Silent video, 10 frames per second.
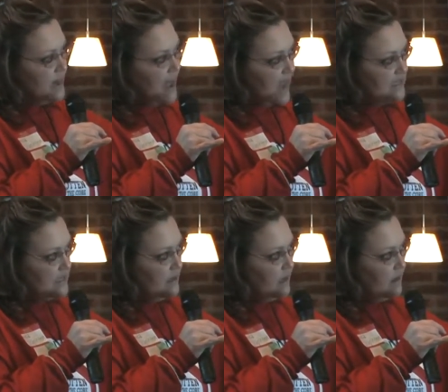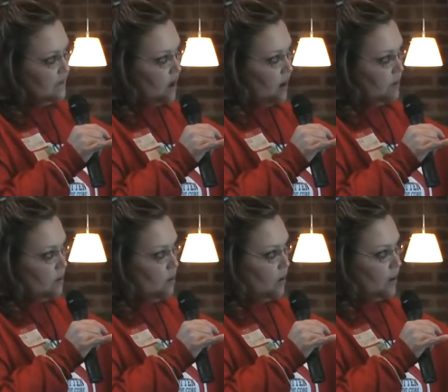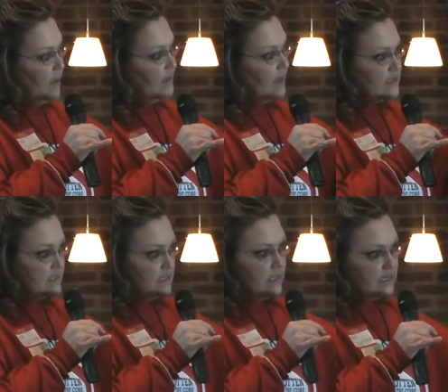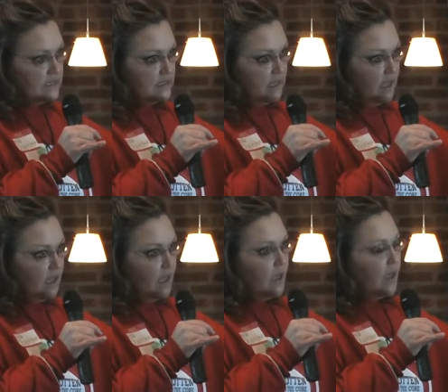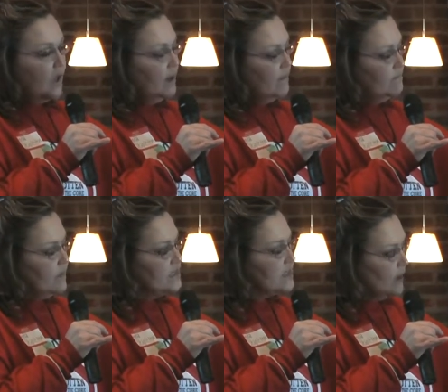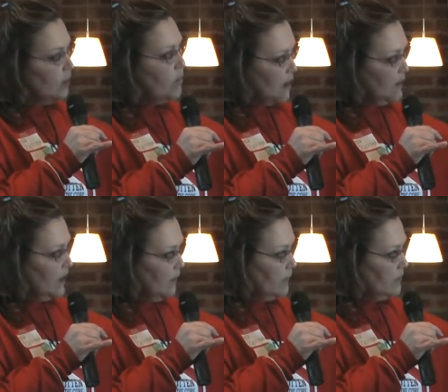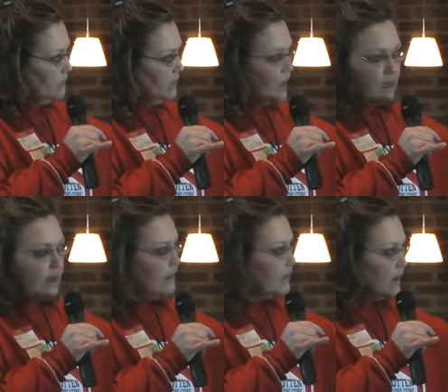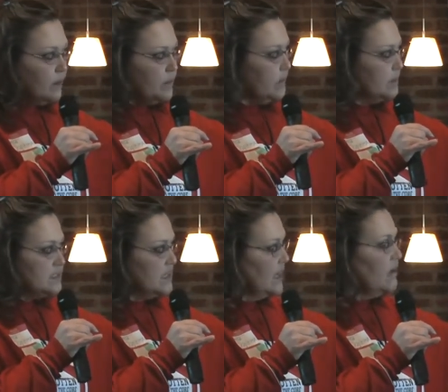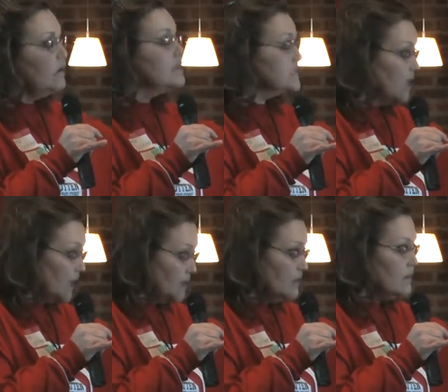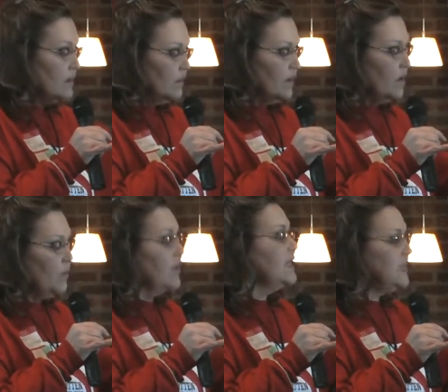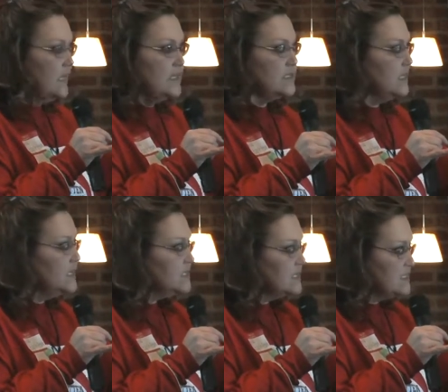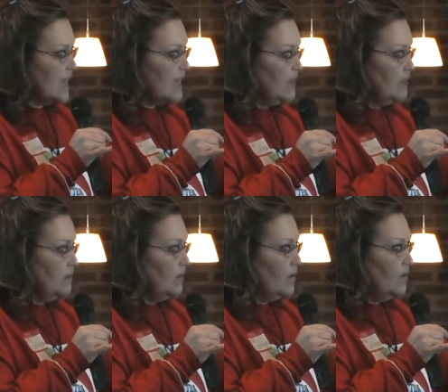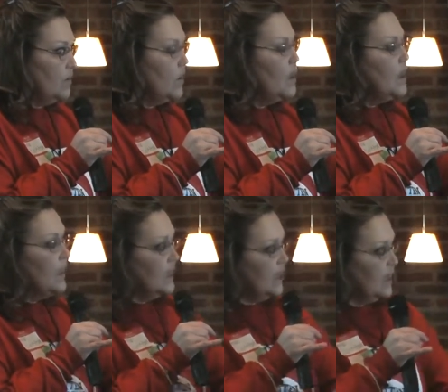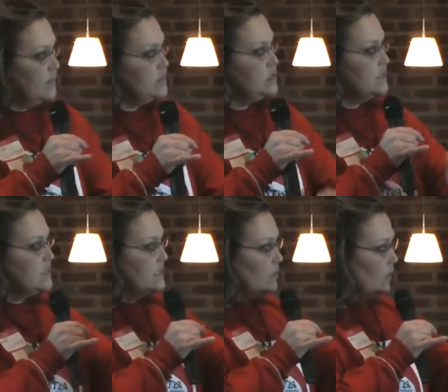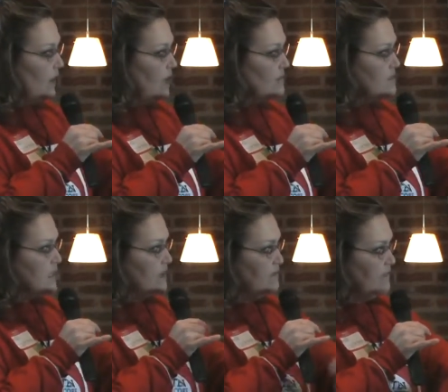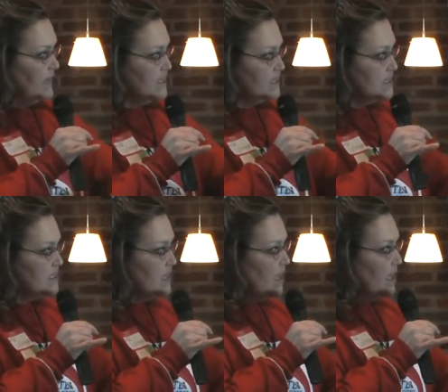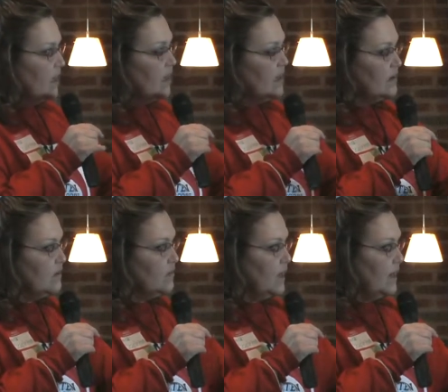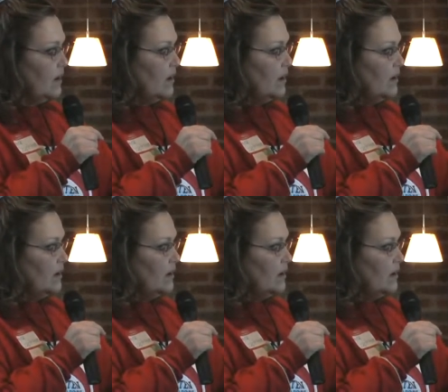last leg of Common Core, and that's the testing. Um, it's like Obamacare, and I don't care. People say, oh, it's not comparable. It is. It is exactly comparable. It came to us in waves, in phases, and under the radar.